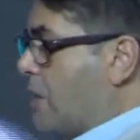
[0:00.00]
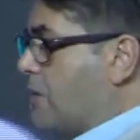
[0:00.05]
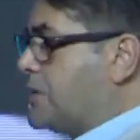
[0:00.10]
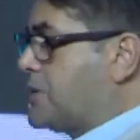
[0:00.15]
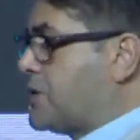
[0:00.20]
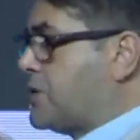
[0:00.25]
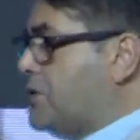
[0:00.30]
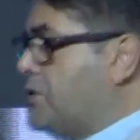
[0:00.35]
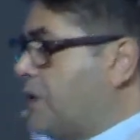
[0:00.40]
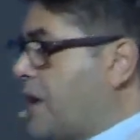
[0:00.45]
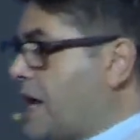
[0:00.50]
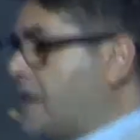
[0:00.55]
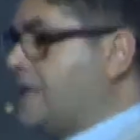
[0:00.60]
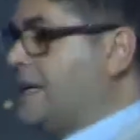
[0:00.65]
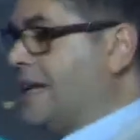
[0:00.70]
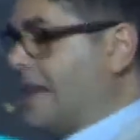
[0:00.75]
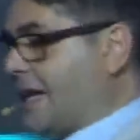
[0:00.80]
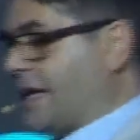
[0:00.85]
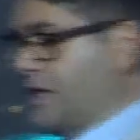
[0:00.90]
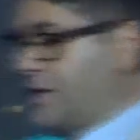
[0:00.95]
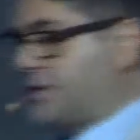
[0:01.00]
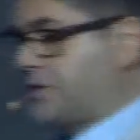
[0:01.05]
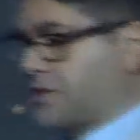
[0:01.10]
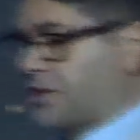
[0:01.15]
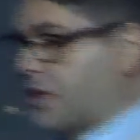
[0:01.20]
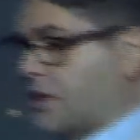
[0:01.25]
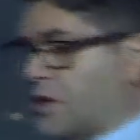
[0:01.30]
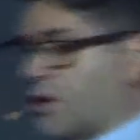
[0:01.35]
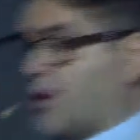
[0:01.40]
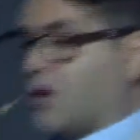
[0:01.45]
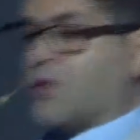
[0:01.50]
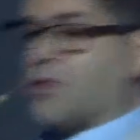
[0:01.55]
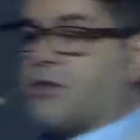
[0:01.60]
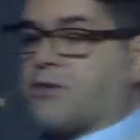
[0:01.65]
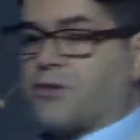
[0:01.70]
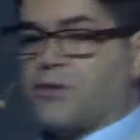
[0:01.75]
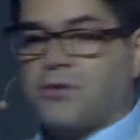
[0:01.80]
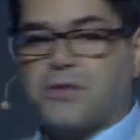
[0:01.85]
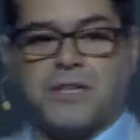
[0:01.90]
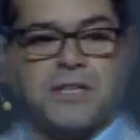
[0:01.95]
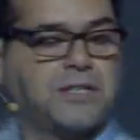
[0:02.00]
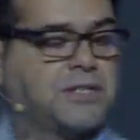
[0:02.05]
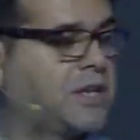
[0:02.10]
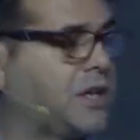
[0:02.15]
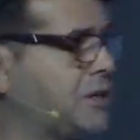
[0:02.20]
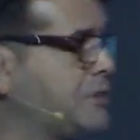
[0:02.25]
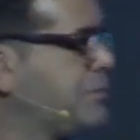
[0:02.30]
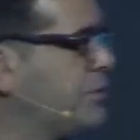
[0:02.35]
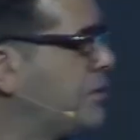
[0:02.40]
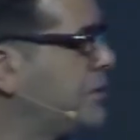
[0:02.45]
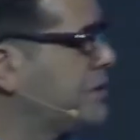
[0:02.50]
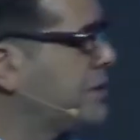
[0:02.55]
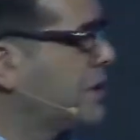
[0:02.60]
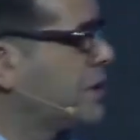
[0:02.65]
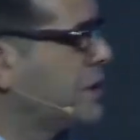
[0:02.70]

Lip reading: to their needs through these touch points. And I'm